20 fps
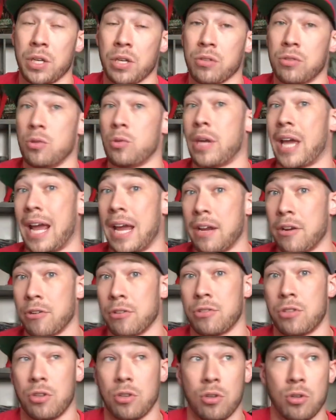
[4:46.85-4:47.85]
able to
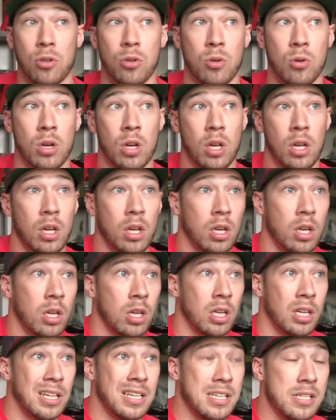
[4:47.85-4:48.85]
cater to
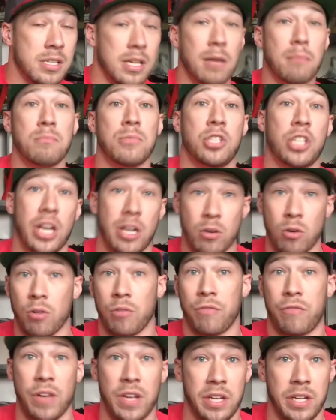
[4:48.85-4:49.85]
some general
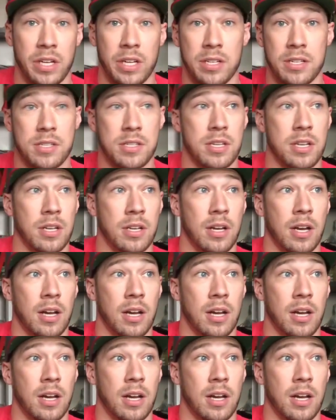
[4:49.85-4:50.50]
fitness